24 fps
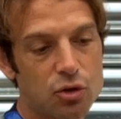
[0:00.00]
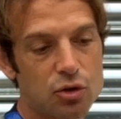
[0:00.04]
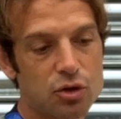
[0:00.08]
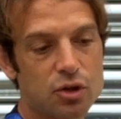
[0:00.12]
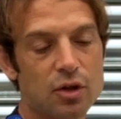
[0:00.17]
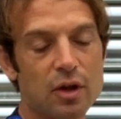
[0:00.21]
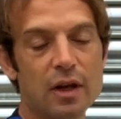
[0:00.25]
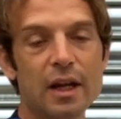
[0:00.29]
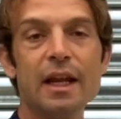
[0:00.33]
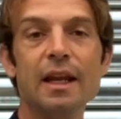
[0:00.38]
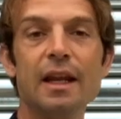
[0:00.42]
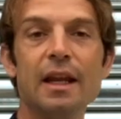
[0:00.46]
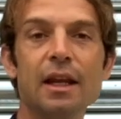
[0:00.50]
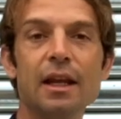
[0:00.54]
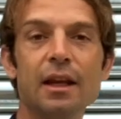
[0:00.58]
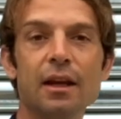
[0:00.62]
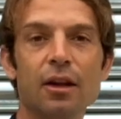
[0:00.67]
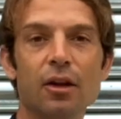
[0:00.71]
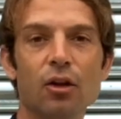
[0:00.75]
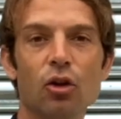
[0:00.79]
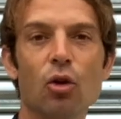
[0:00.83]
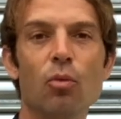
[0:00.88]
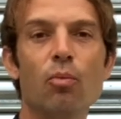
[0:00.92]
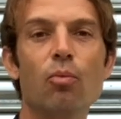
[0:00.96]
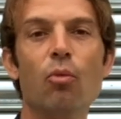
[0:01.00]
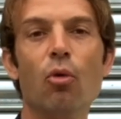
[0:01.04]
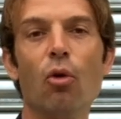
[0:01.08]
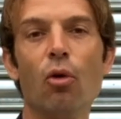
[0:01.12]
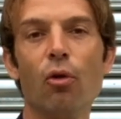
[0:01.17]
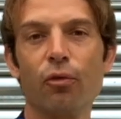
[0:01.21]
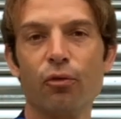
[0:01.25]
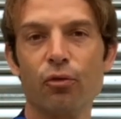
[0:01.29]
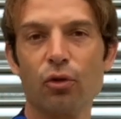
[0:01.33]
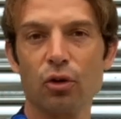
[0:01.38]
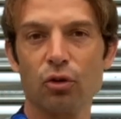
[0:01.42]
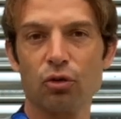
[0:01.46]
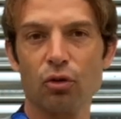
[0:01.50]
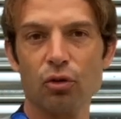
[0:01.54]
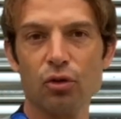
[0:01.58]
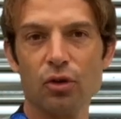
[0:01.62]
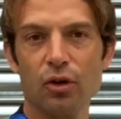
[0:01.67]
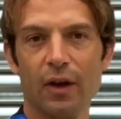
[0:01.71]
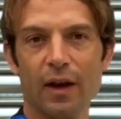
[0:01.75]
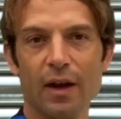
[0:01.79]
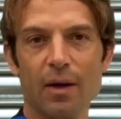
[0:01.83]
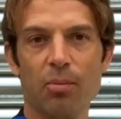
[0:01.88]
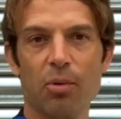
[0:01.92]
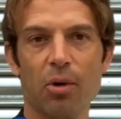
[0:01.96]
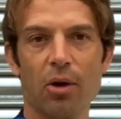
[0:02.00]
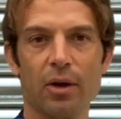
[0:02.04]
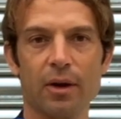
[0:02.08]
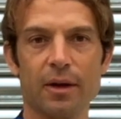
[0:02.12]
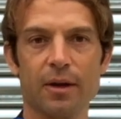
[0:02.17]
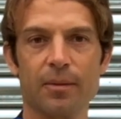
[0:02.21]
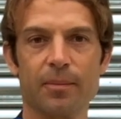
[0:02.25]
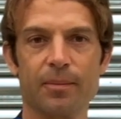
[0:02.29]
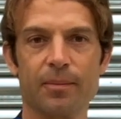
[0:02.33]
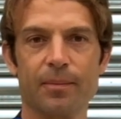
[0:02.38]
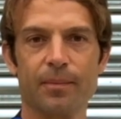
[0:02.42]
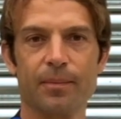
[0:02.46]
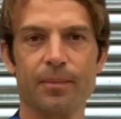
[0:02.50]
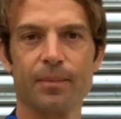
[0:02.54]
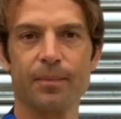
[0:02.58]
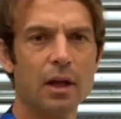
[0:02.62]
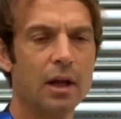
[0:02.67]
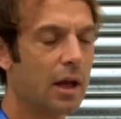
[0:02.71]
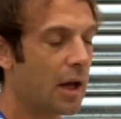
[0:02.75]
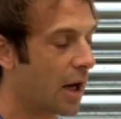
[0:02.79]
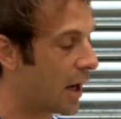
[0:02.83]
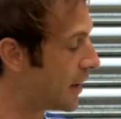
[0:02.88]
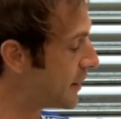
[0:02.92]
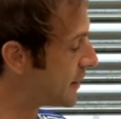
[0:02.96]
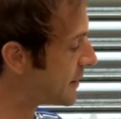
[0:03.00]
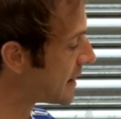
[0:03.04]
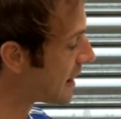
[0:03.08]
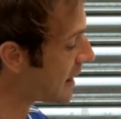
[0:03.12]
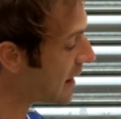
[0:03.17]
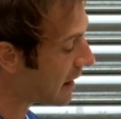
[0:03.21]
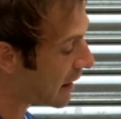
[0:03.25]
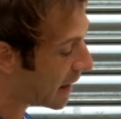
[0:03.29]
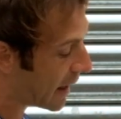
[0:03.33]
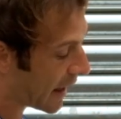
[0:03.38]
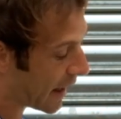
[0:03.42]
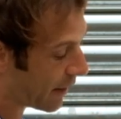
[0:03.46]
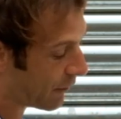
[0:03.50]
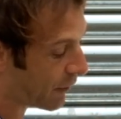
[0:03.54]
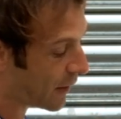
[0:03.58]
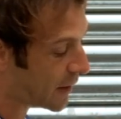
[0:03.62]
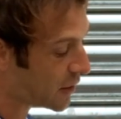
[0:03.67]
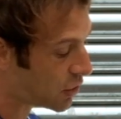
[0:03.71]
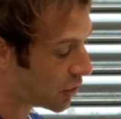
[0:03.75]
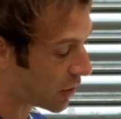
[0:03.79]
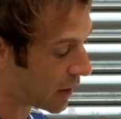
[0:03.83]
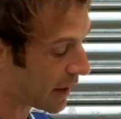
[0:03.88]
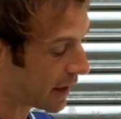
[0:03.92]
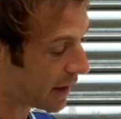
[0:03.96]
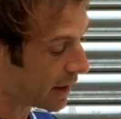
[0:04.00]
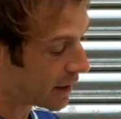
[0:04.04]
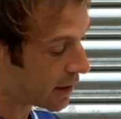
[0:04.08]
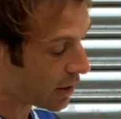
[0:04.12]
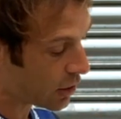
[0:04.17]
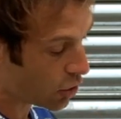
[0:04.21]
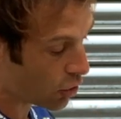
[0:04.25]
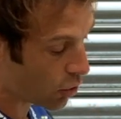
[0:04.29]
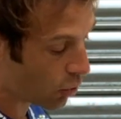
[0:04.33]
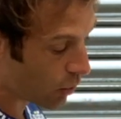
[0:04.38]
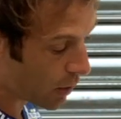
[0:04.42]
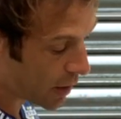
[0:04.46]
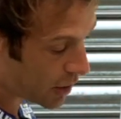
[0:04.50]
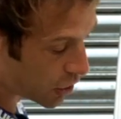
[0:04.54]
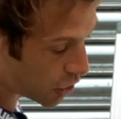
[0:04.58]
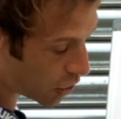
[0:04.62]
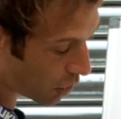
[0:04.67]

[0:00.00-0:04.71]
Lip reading: the leaning, the more throttle you can apply, until eventually you reach the